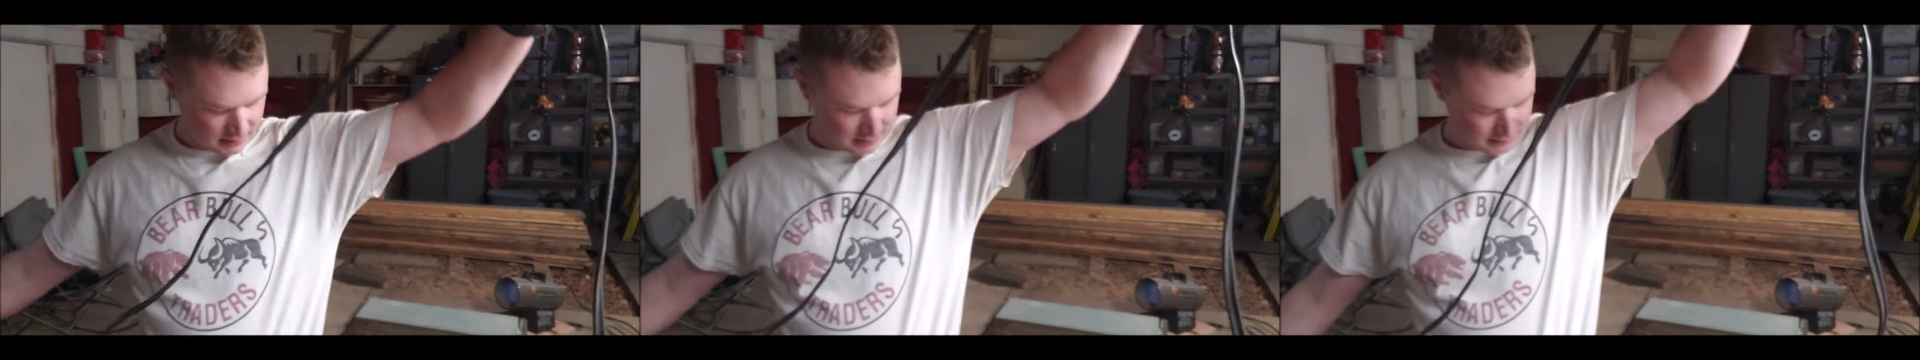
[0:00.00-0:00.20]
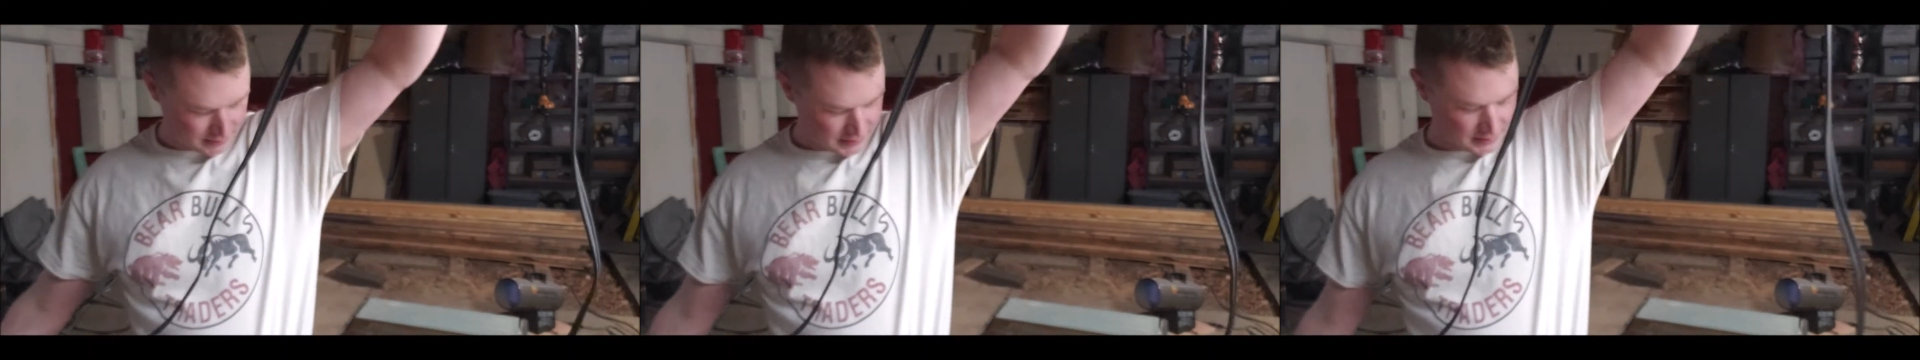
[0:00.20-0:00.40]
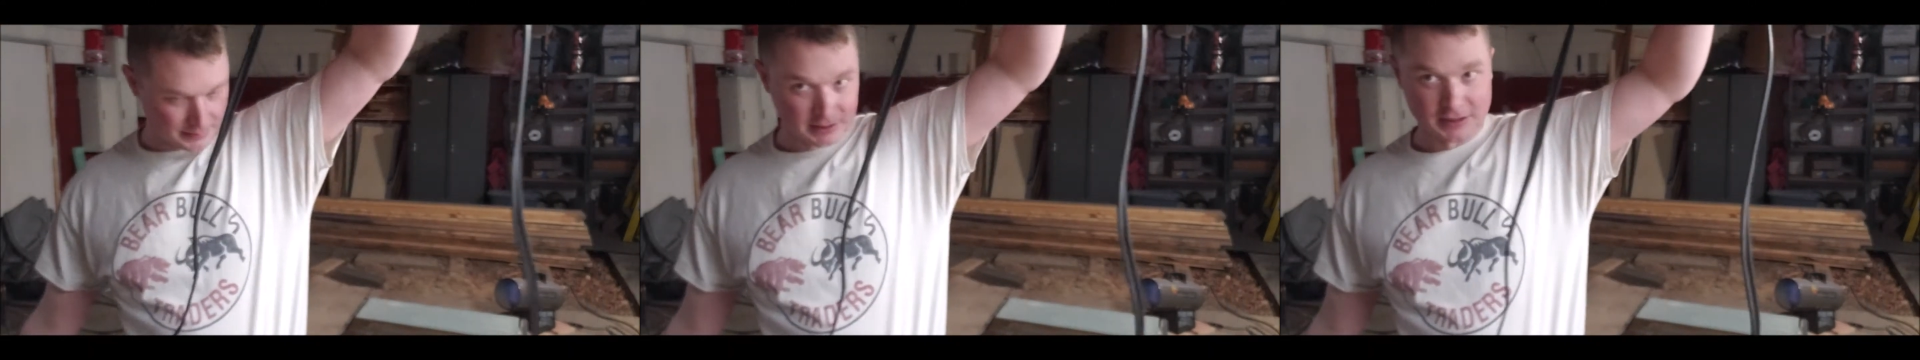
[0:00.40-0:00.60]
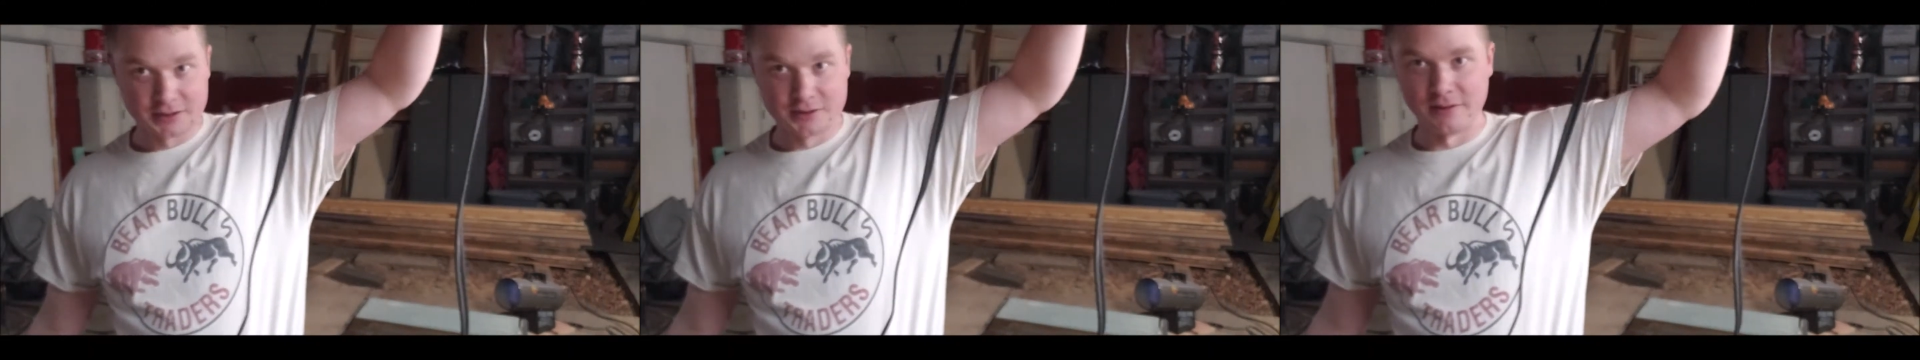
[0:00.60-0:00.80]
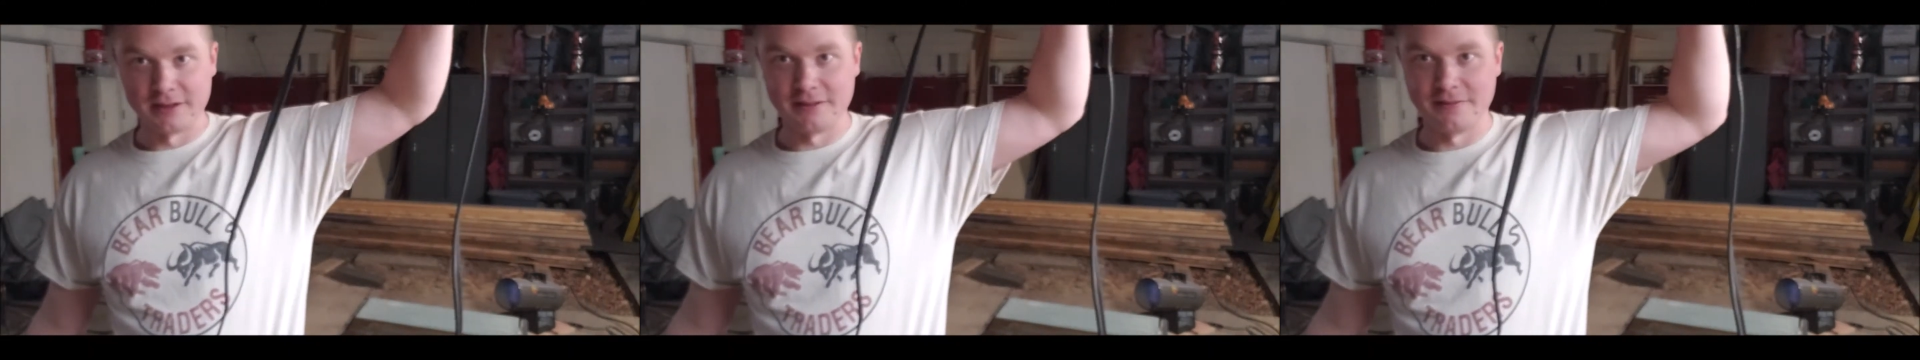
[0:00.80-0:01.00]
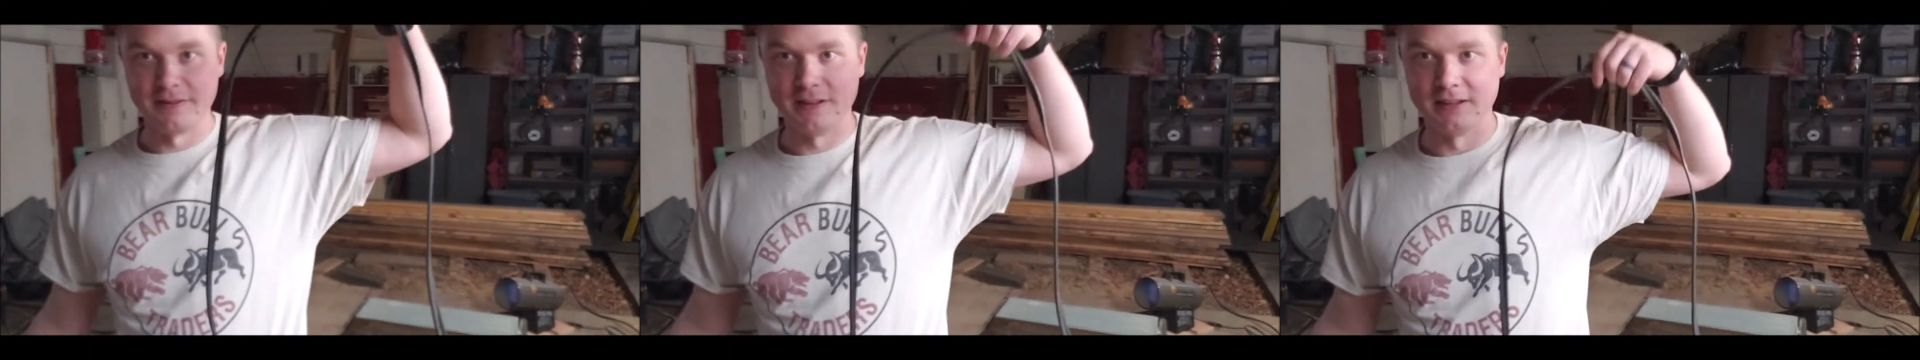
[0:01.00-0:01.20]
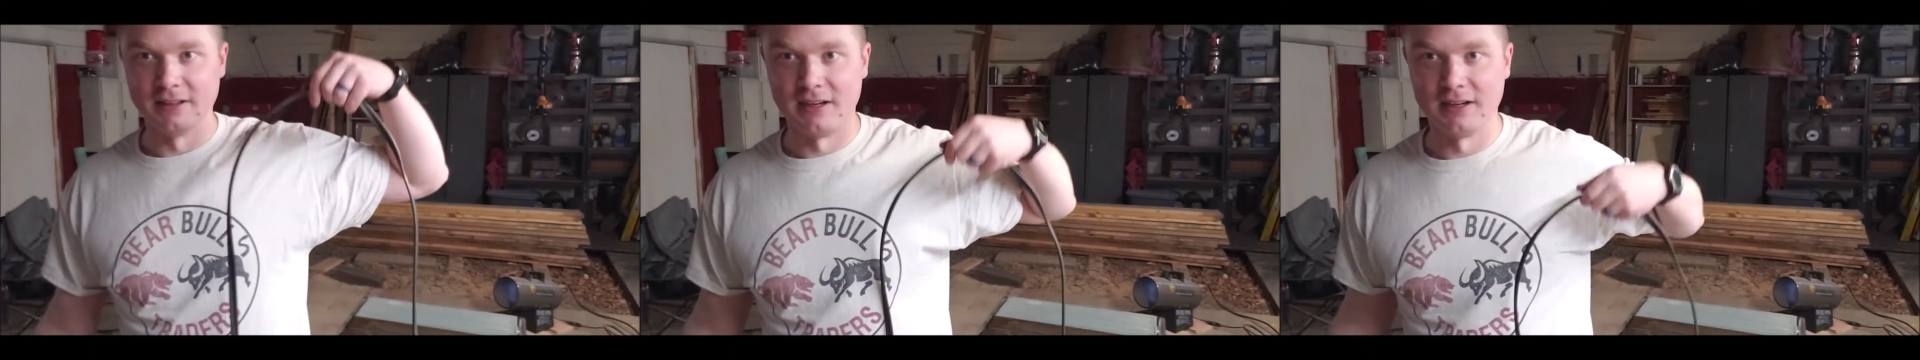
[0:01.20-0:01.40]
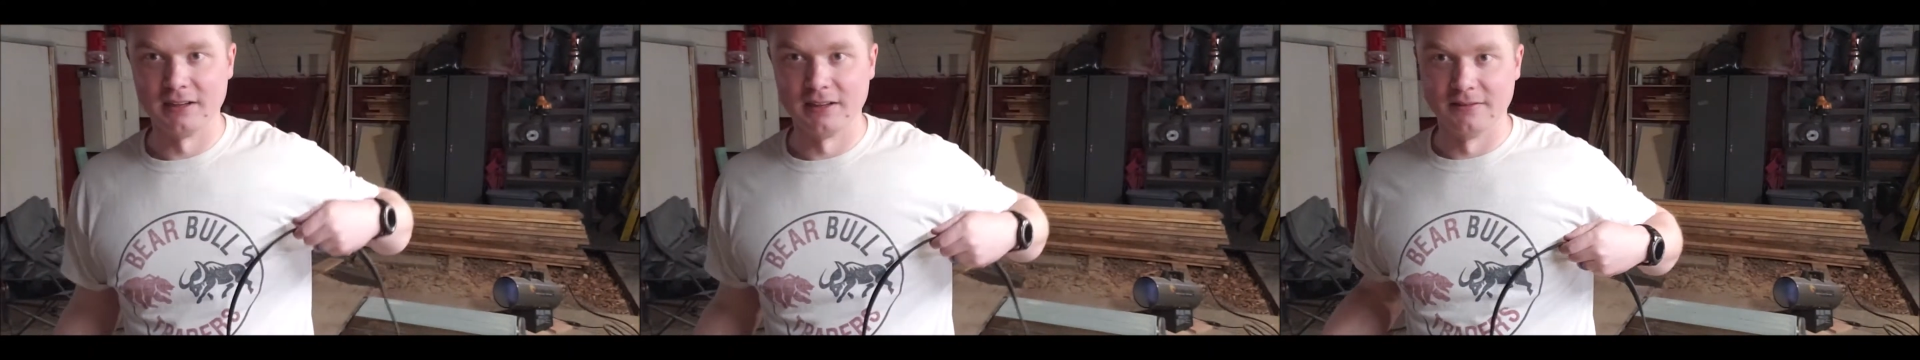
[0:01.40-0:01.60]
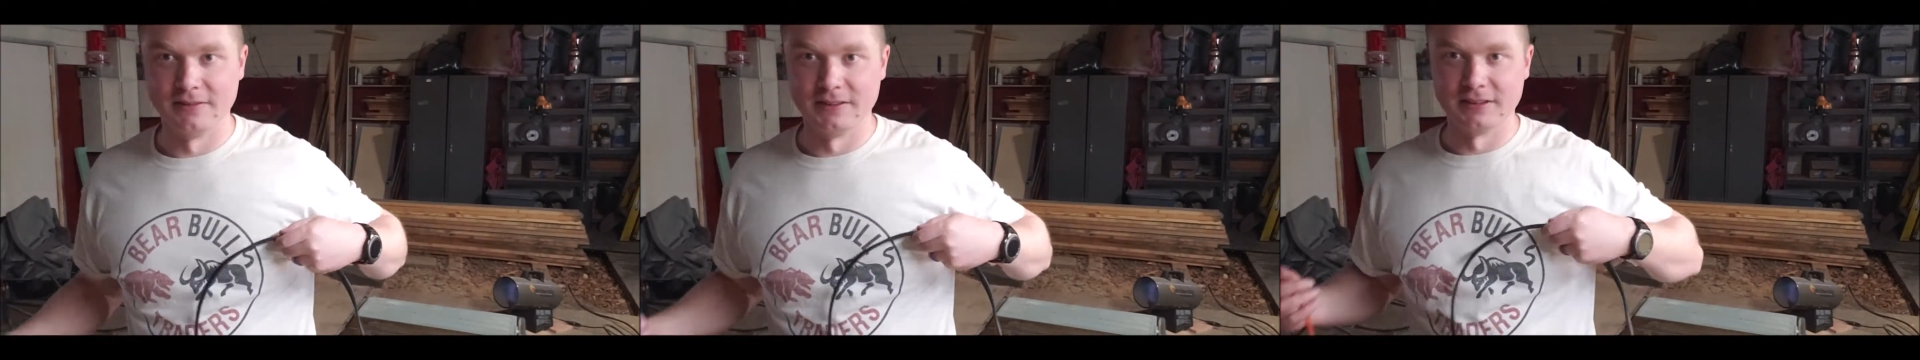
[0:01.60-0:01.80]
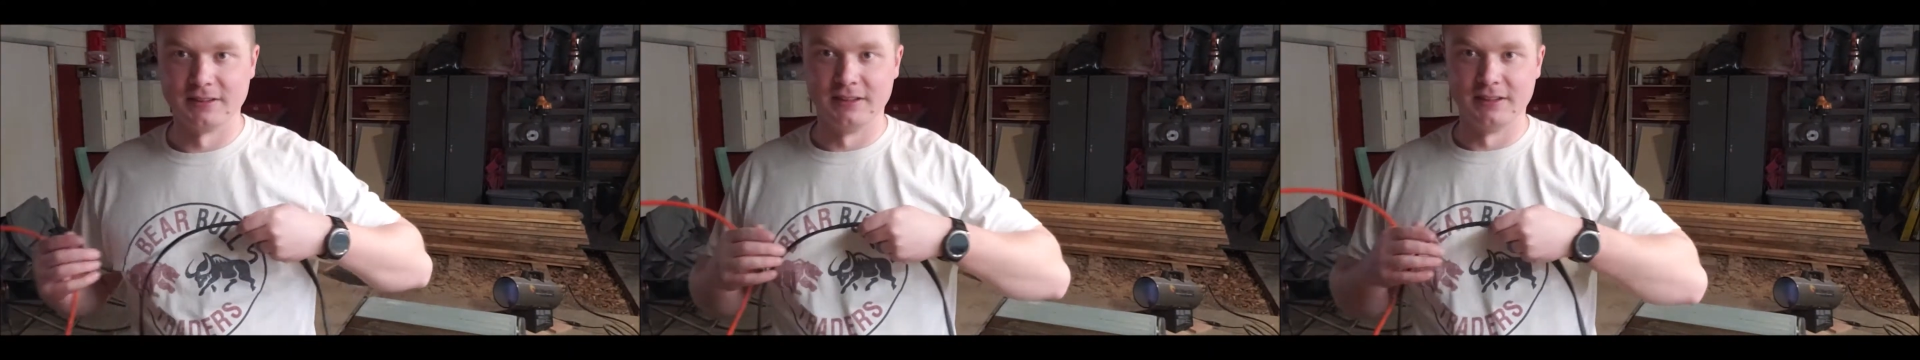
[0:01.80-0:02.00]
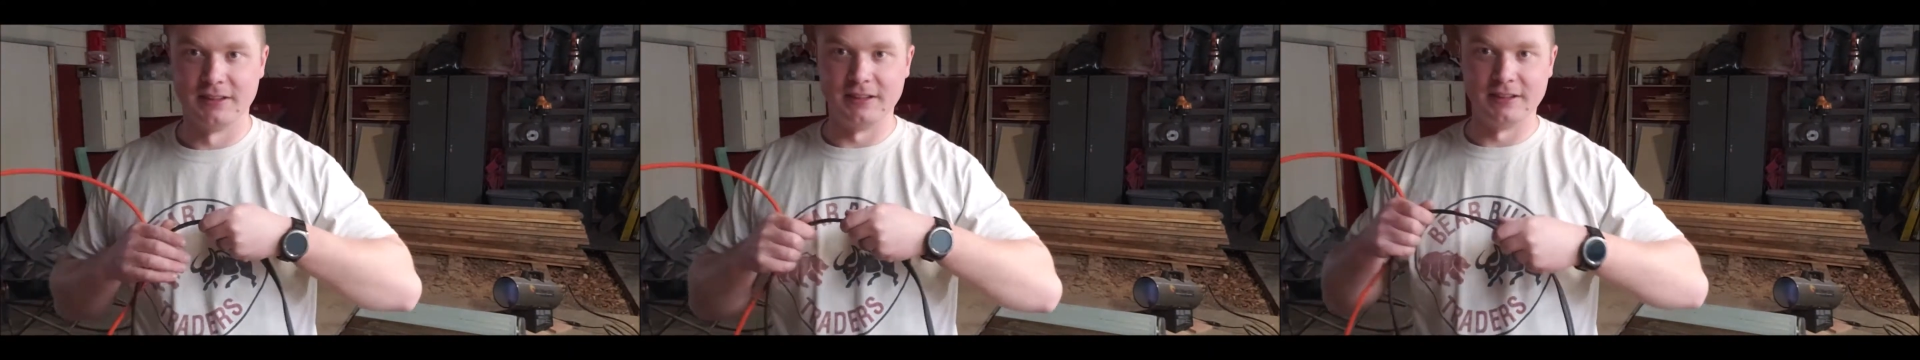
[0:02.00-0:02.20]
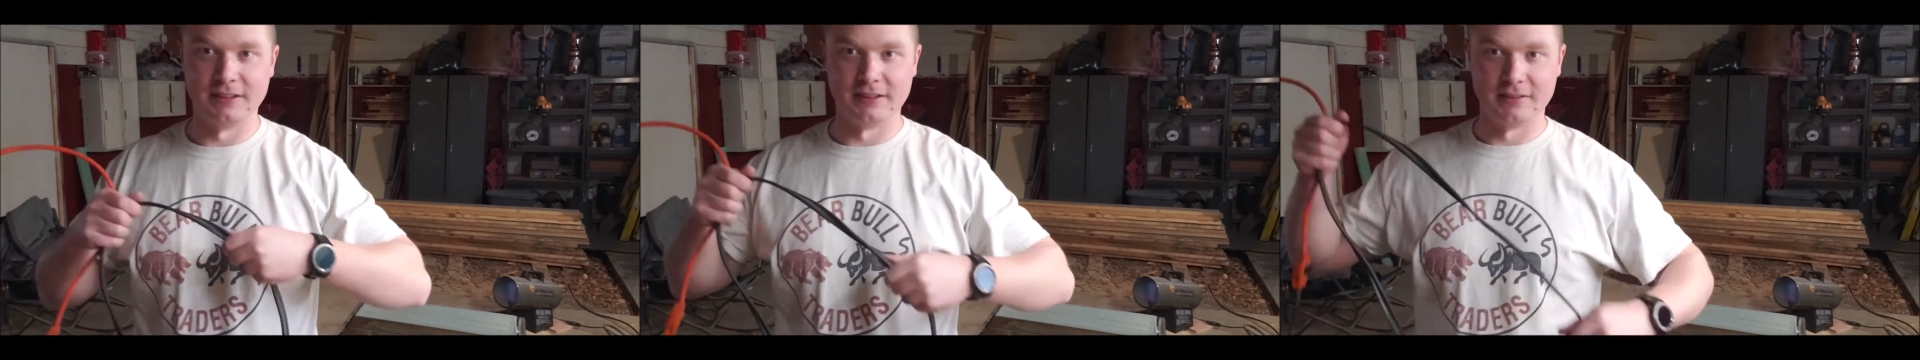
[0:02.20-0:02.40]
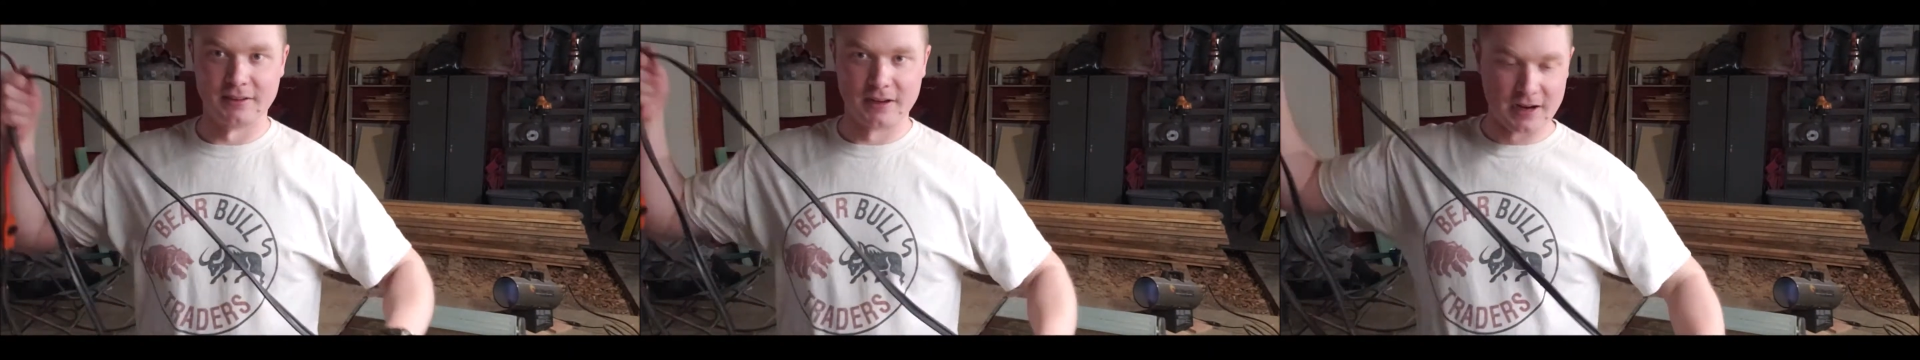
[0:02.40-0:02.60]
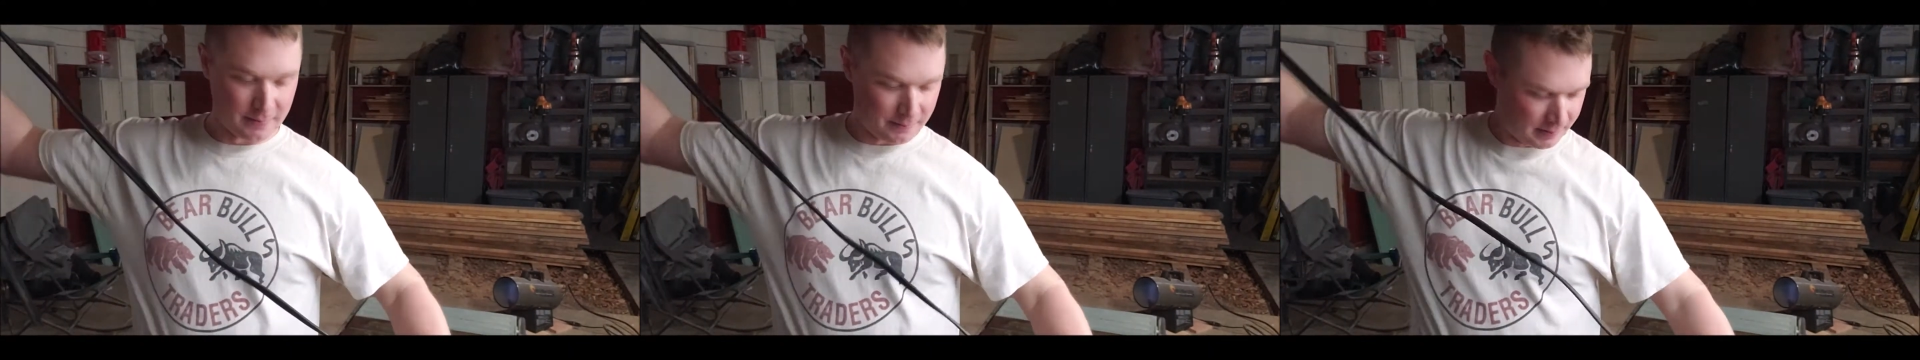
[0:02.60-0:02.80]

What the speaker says: it's got to be like 20 feet long of just heated crap.